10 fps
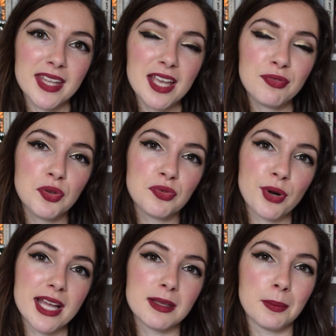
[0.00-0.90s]
If you've
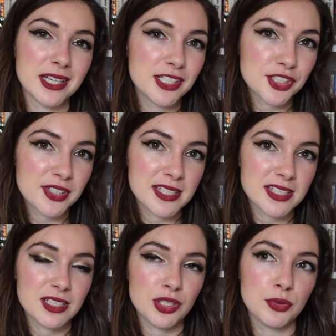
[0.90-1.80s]
read The
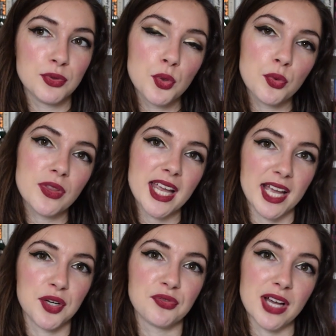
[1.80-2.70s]
Miniaturist, you know the
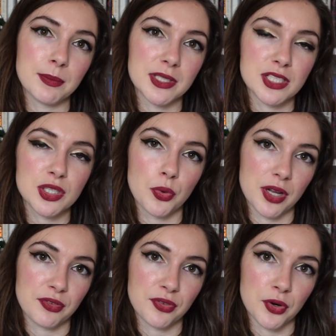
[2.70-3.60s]
kind of vibe that it's
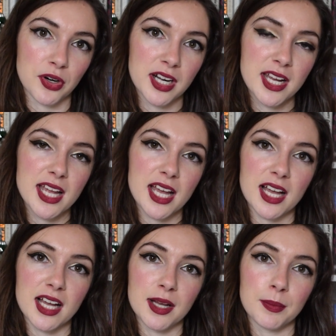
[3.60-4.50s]
going for.
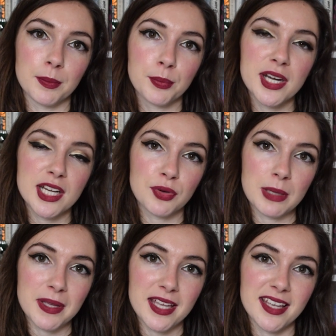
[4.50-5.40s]
Pretty
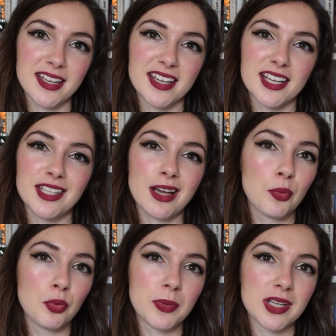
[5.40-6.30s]
creepy,
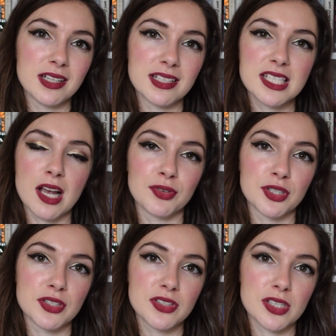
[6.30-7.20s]
young woman
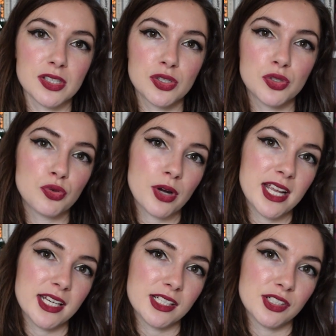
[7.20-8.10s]
discovers
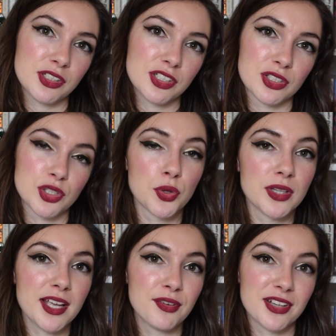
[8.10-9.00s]
strange
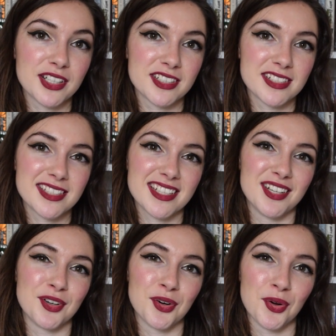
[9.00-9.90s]
doll-like figures
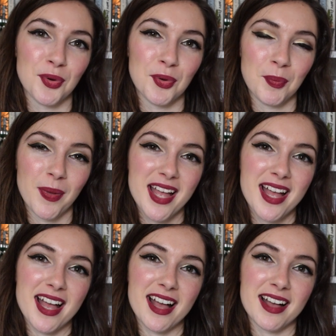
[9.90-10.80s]
in her home,
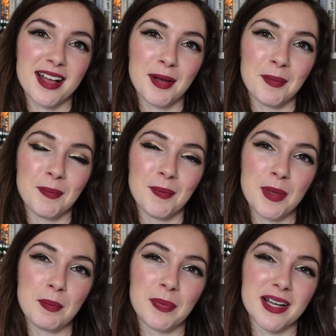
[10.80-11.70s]

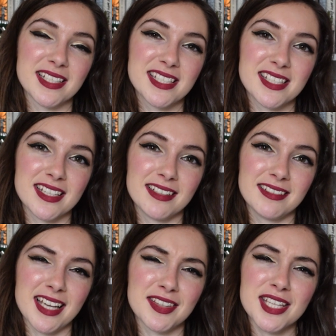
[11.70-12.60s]
but
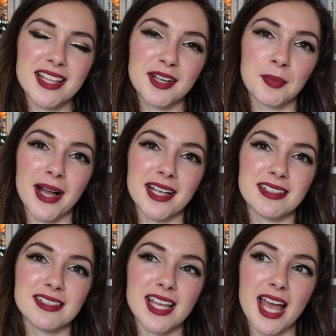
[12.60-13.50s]
yeah, The Silent
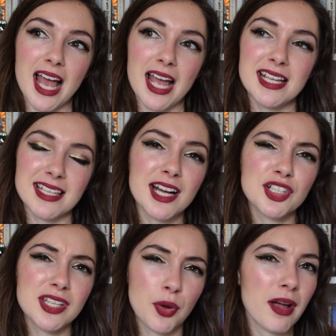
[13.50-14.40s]
Companions is
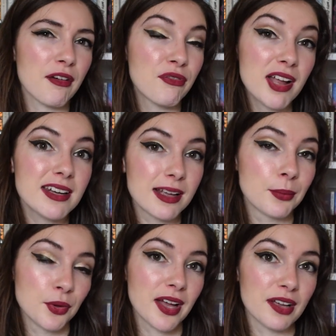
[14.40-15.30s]
actually quite a frightening
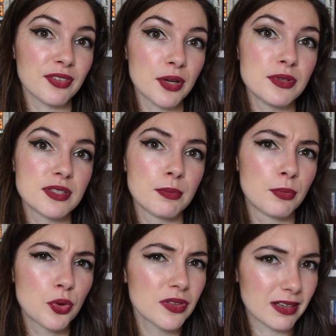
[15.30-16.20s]
book, I found,
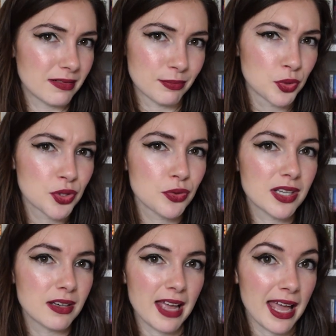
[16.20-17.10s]
more so
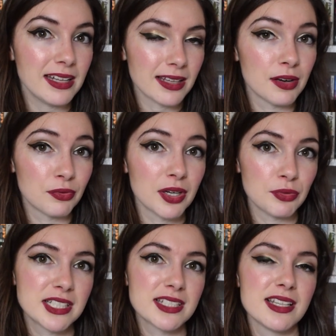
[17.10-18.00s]
than any that I've read
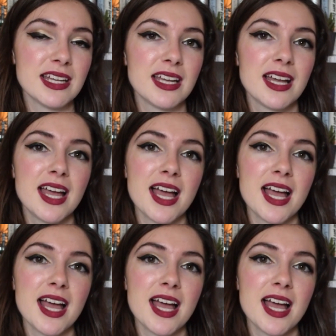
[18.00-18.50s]
recently.